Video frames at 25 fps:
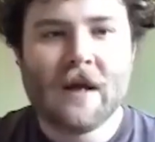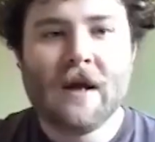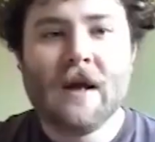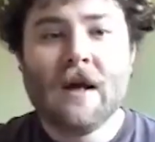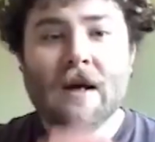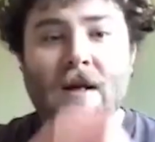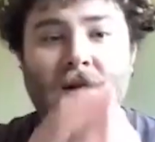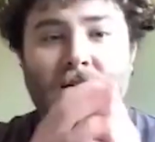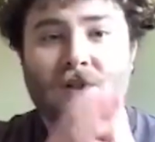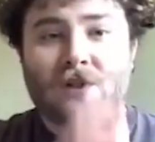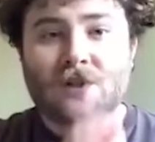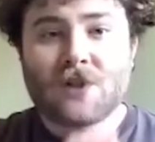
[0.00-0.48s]

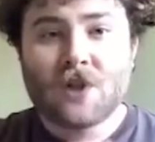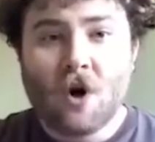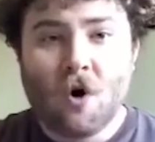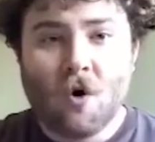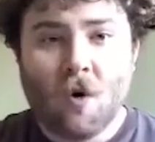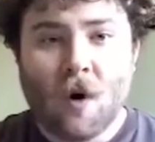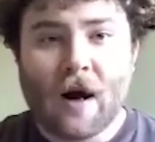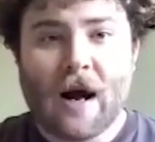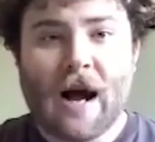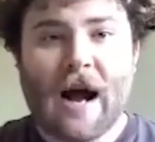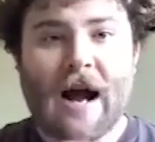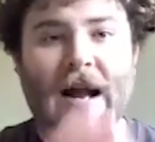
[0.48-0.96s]

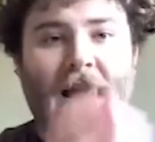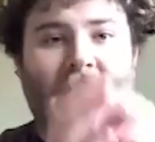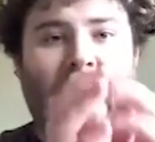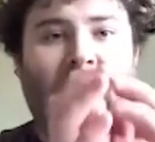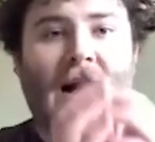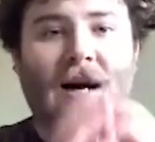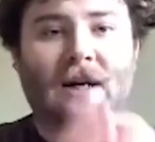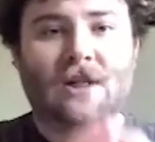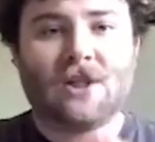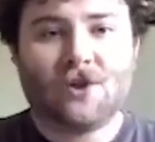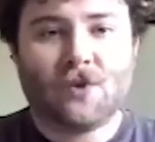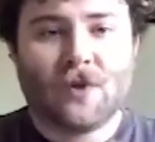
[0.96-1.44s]
So I
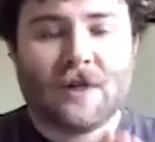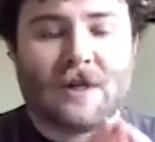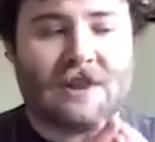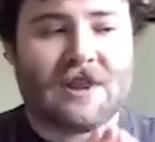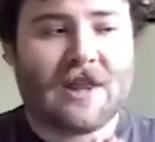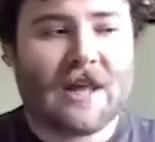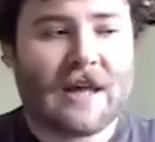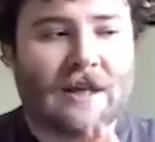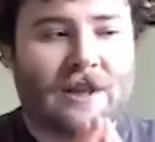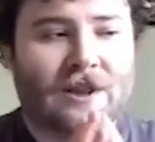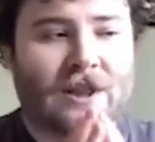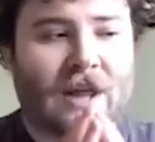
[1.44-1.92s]
actually
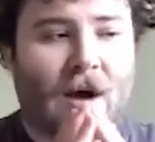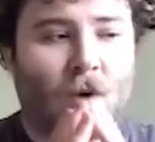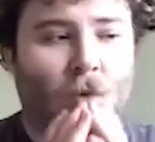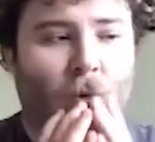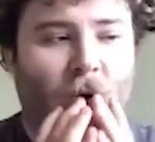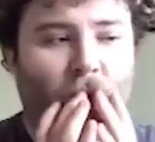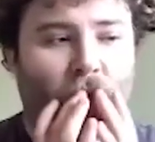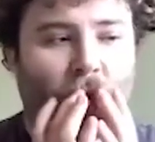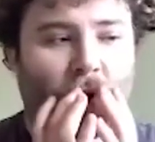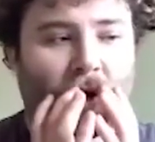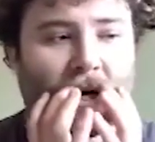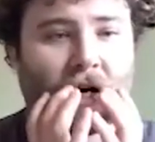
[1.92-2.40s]
think that
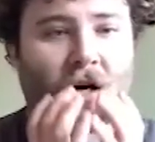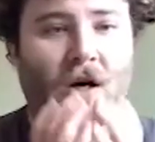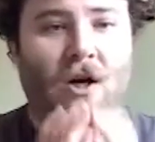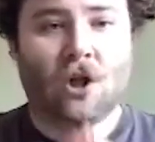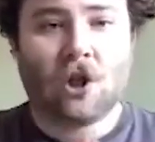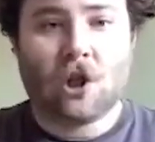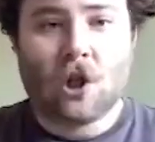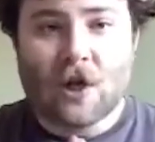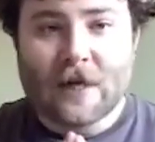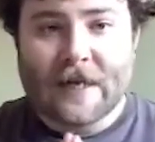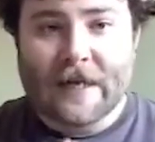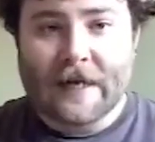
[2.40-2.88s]
when we're
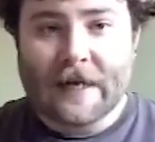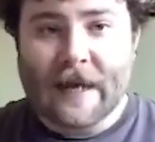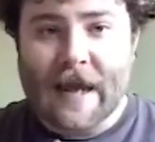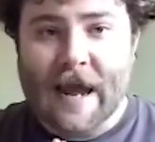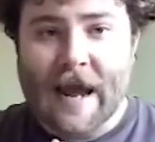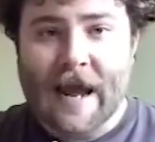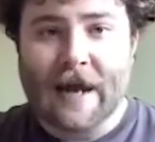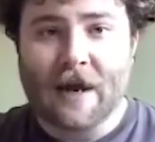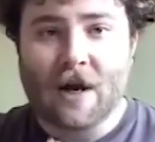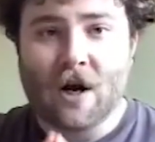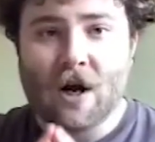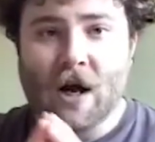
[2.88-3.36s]
looking
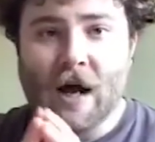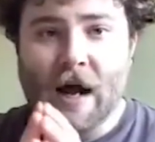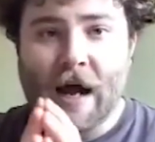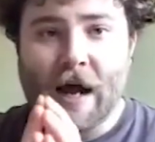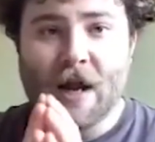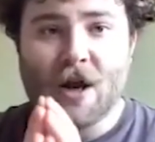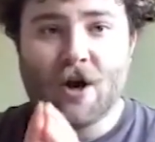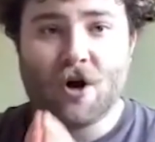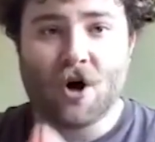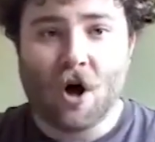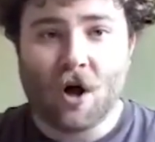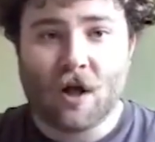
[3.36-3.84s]
at
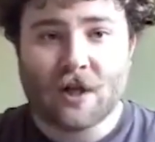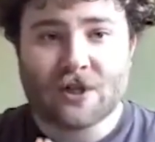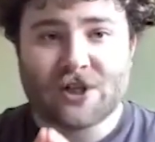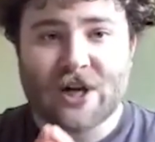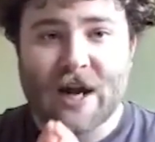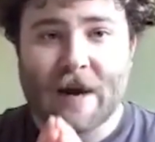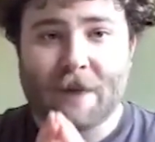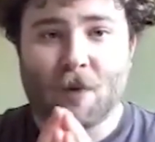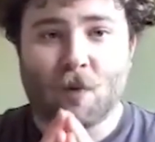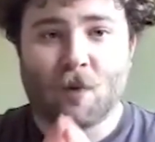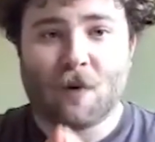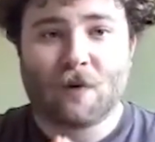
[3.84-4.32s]
a knowledge
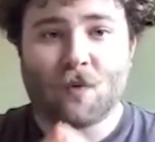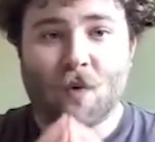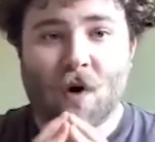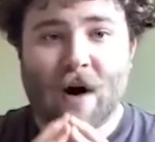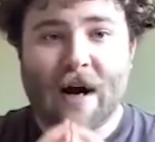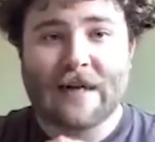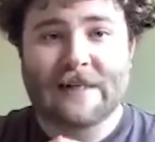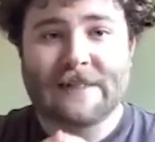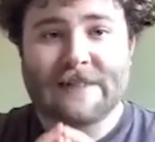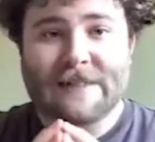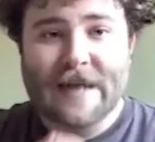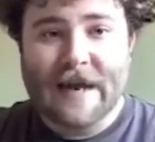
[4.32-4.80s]
gap and when we're
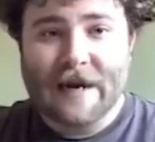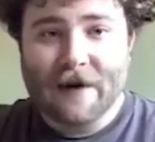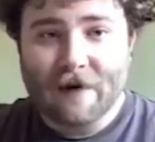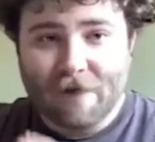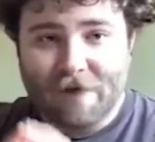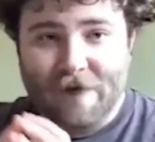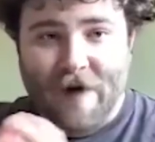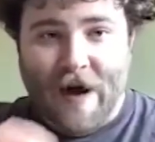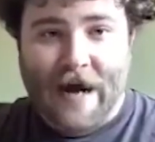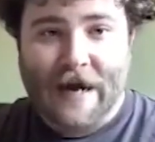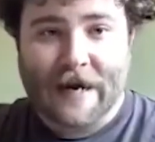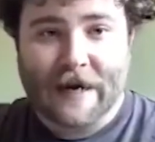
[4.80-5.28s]

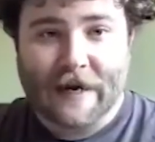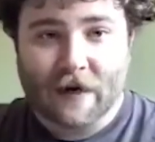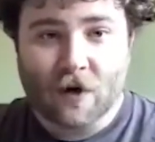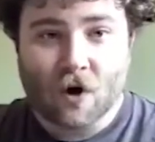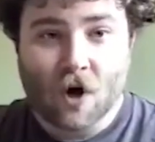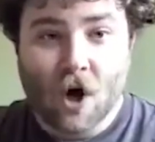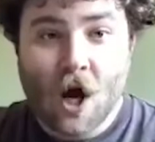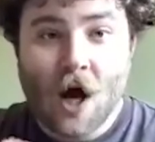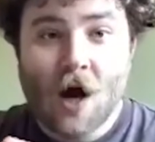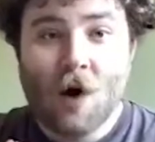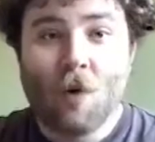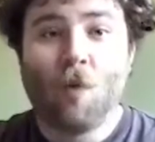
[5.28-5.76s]
identifying
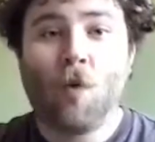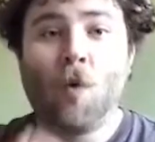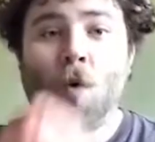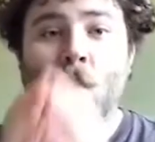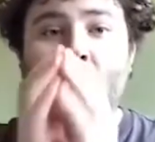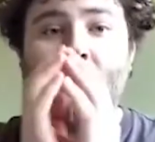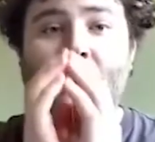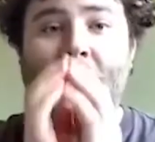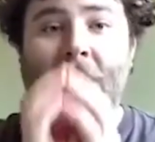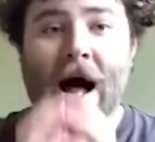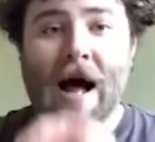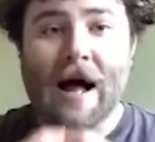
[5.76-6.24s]

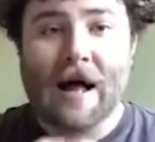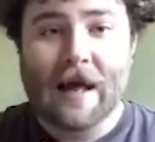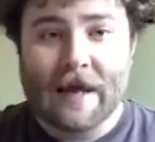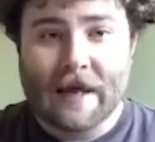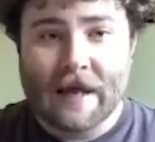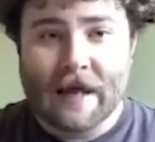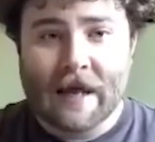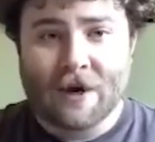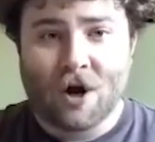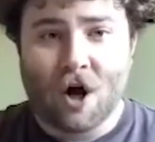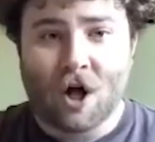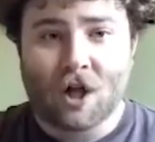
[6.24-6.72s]

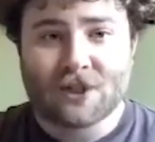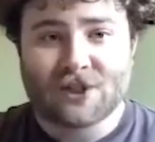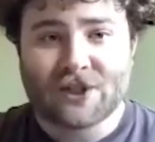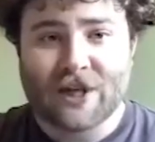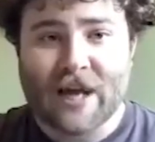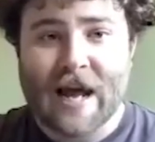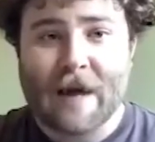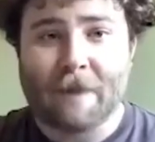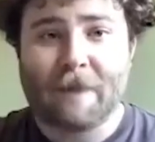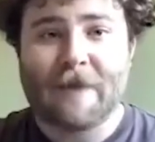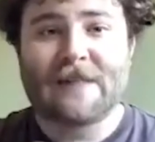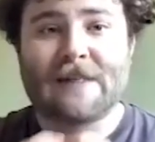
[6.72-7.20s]
a knowledge
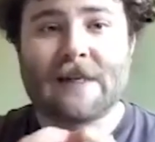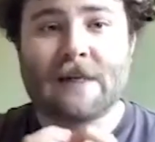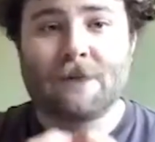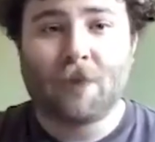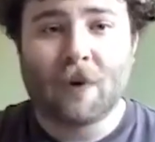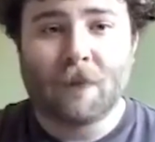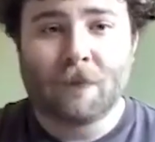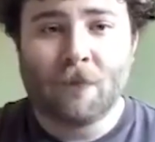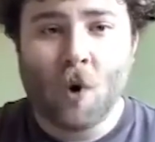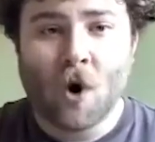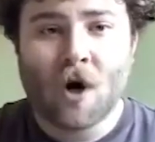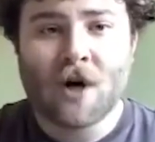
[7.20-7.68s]
gap, it's
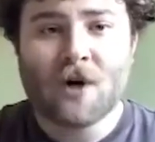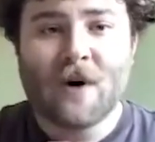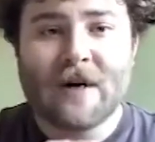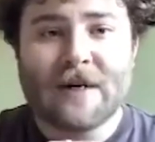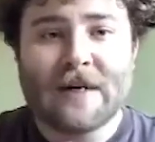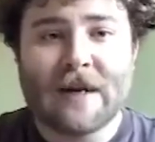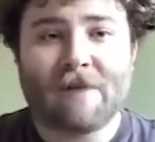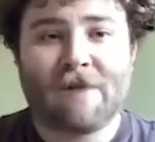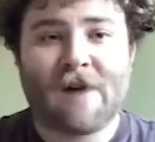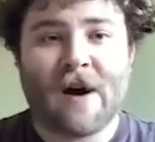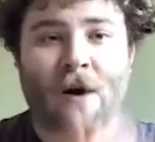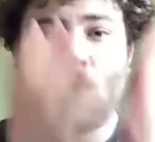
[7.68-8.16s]
important to
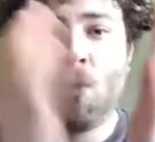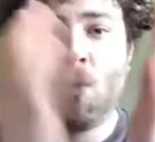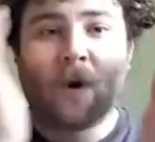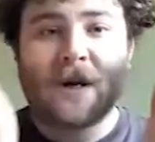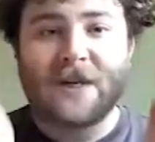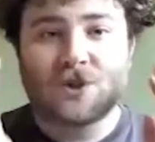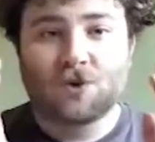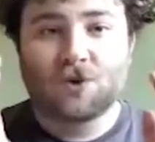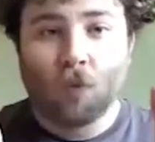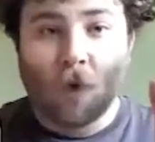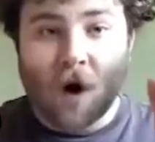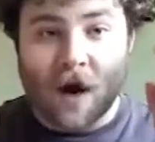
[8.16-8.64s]
identify
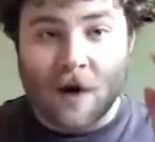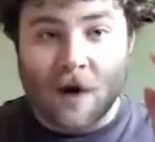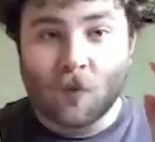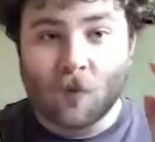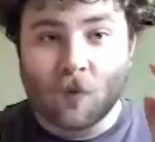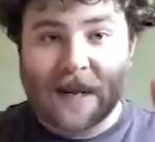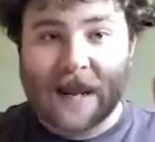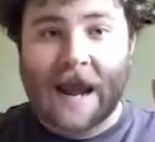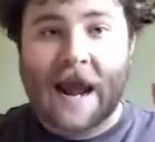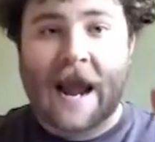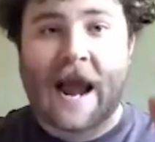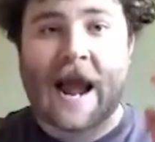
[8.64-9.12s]
which one
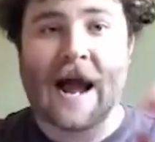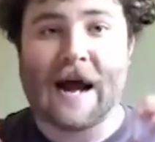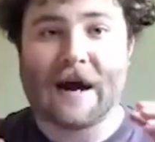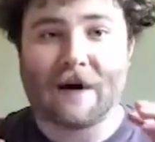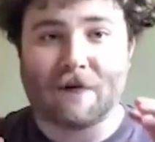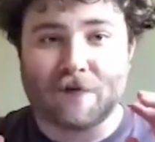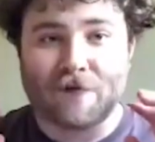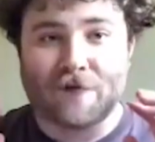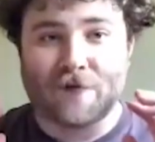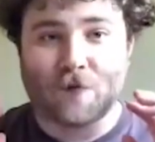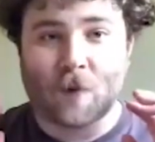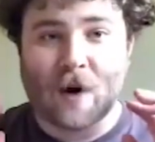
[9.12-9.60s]
we have,
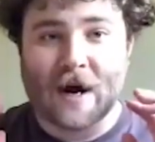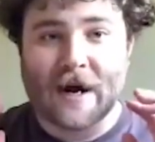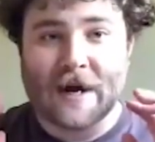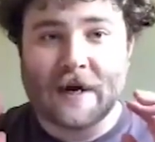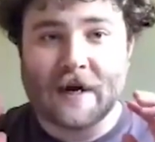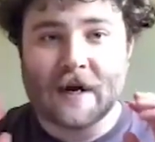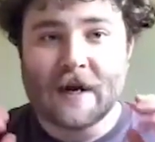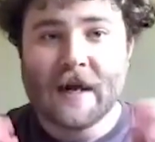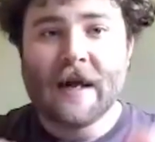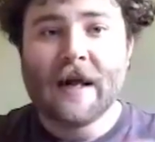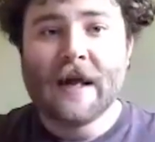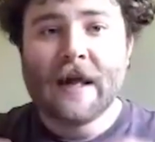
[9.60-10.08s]

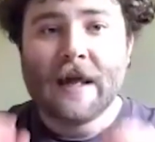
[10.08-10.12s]
right?